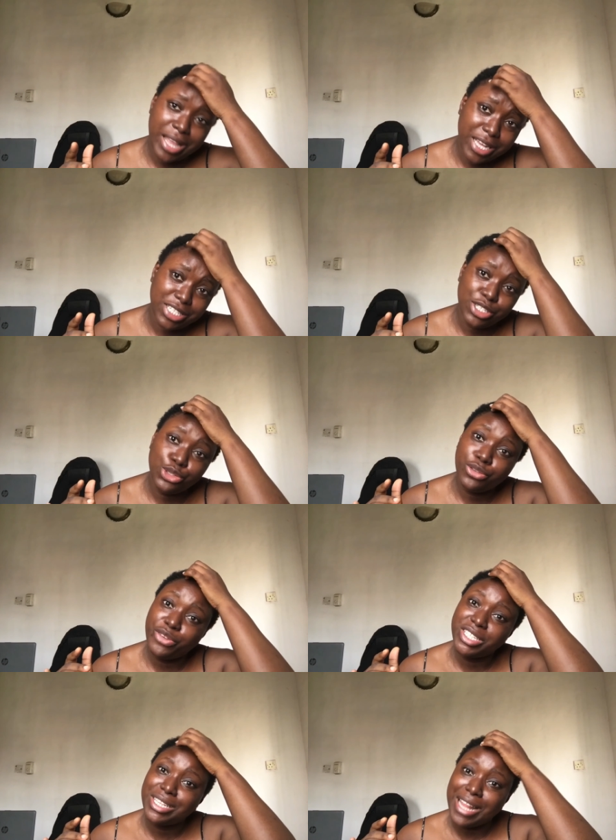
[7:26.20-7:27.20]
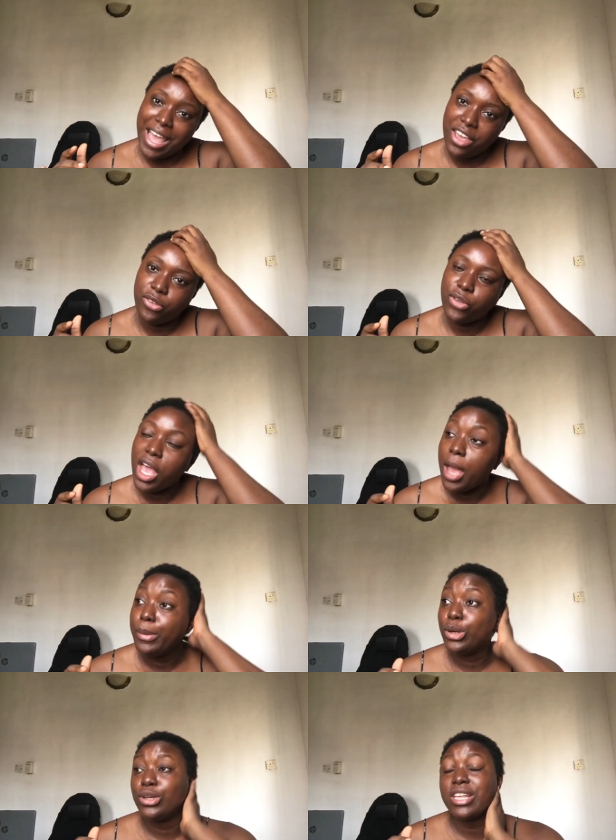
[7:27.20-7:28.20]
like the introvert life
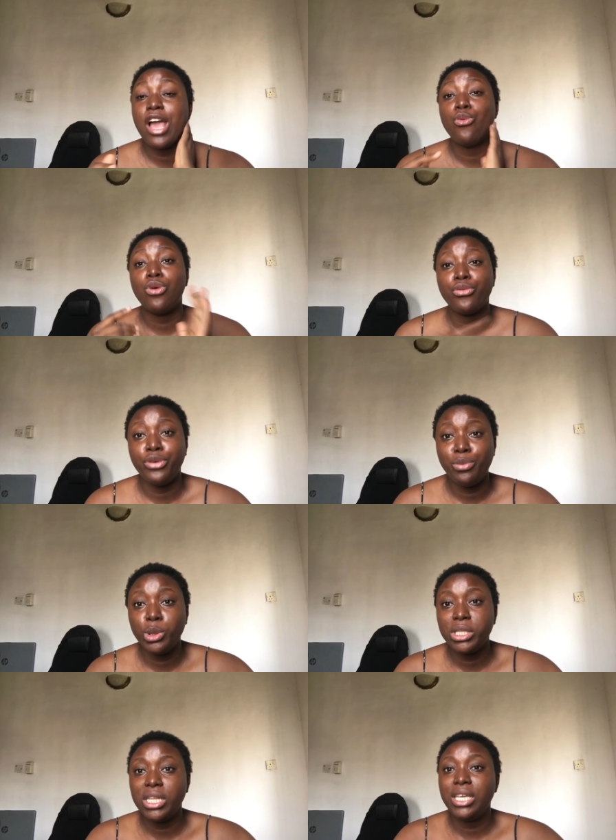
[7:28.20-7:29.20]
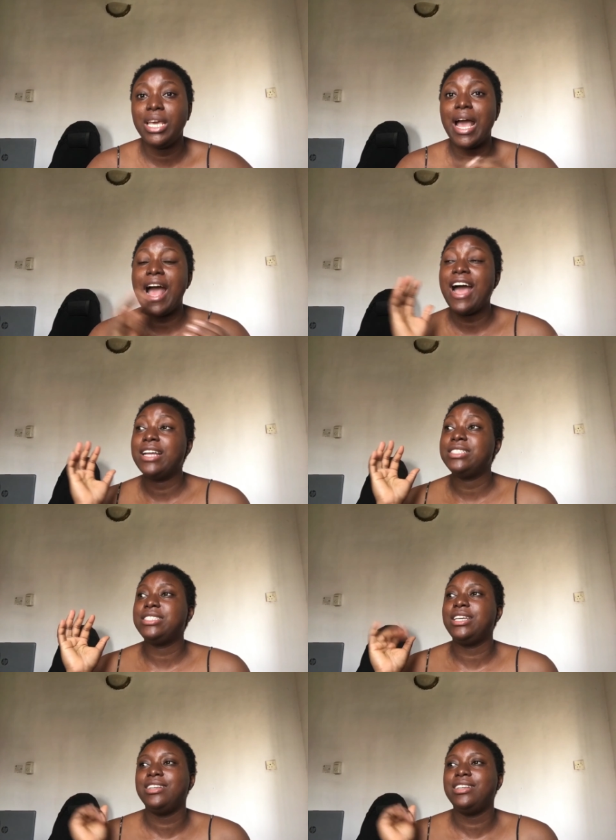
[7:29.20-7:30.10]
because I work remotely and